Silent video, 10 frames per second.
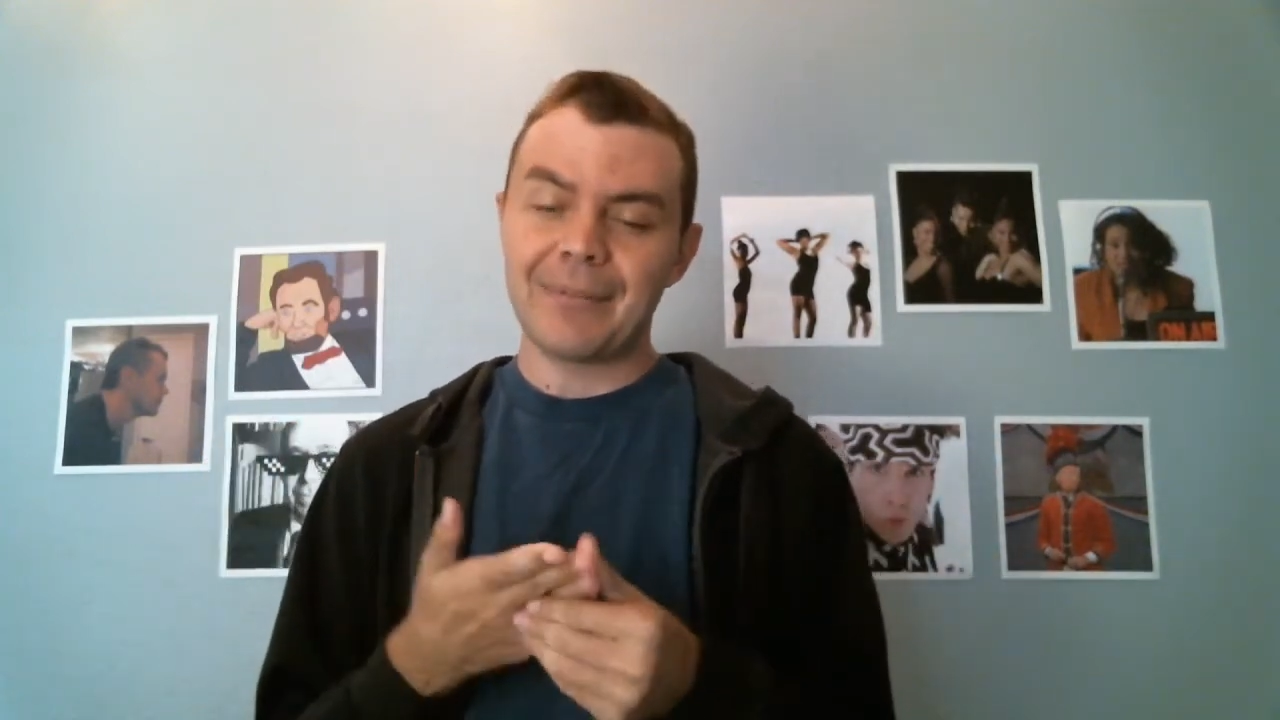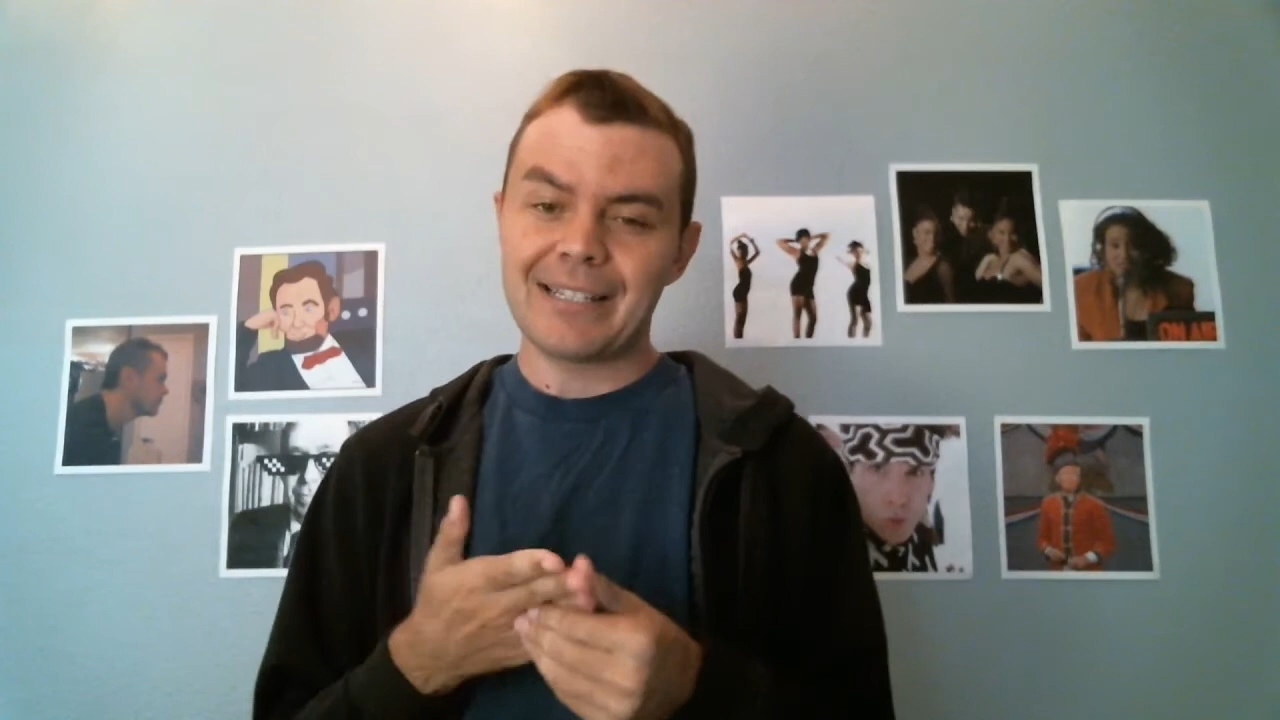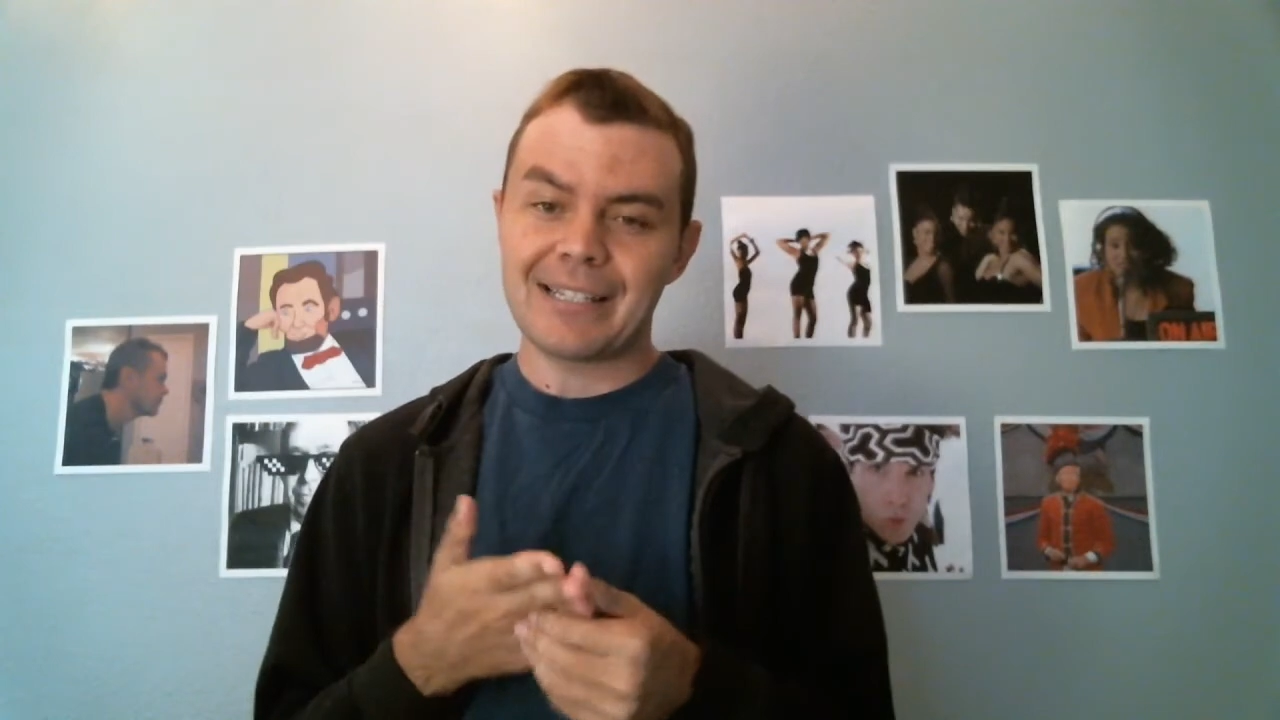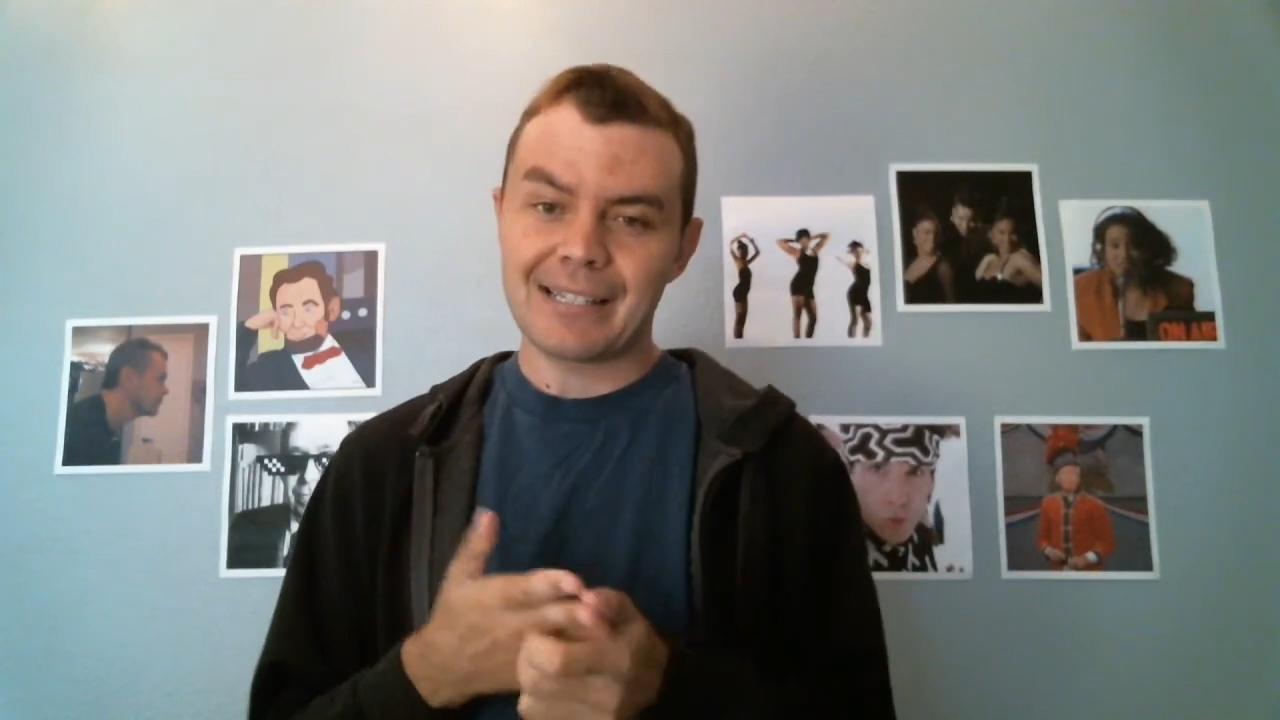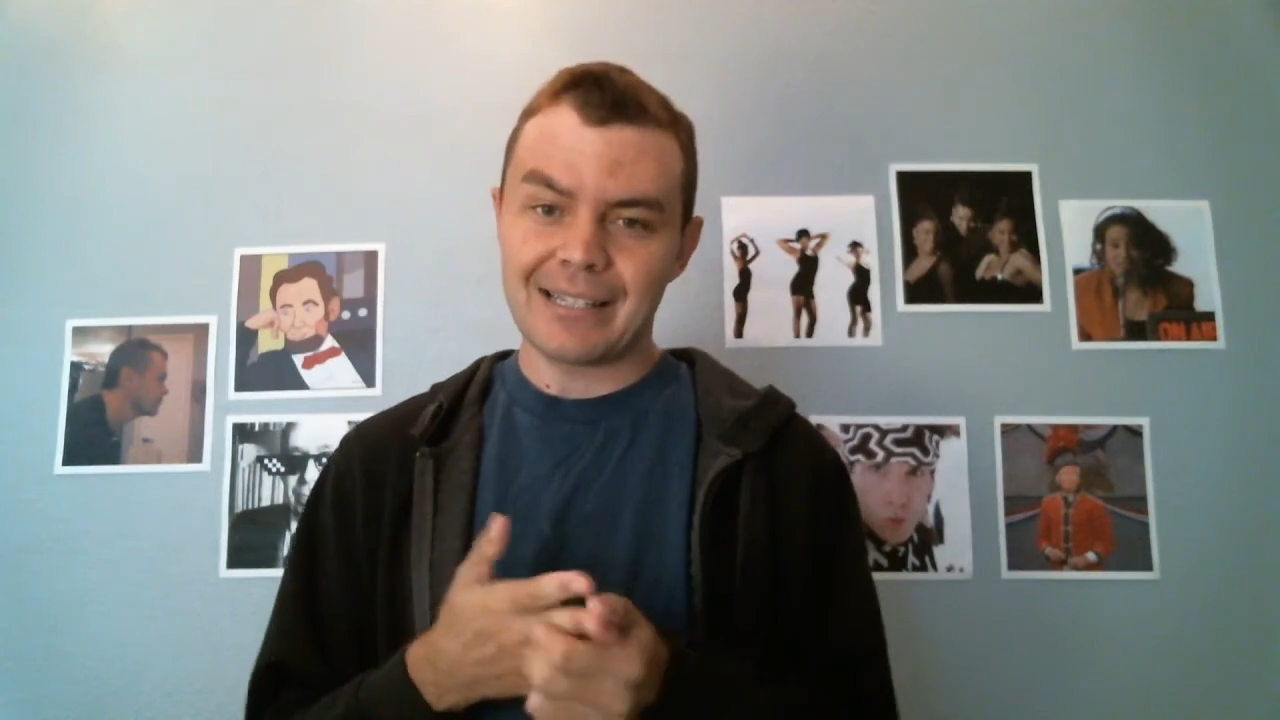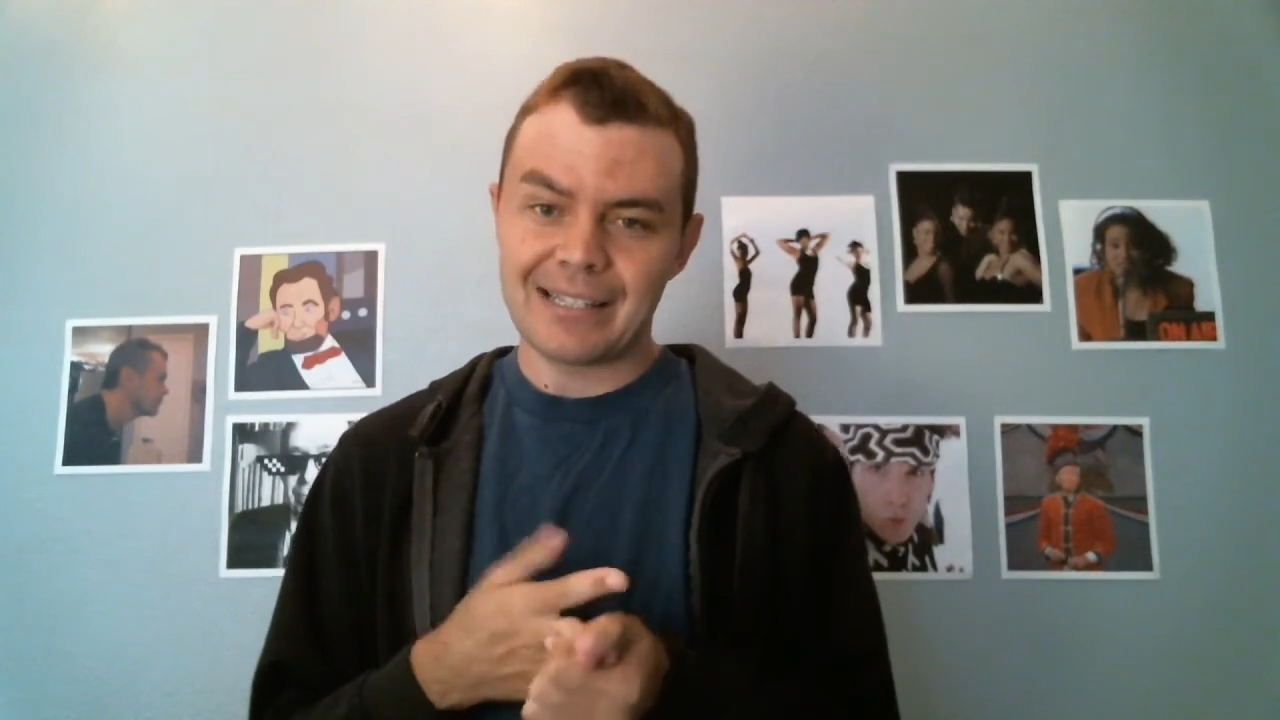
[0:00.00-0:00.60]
places in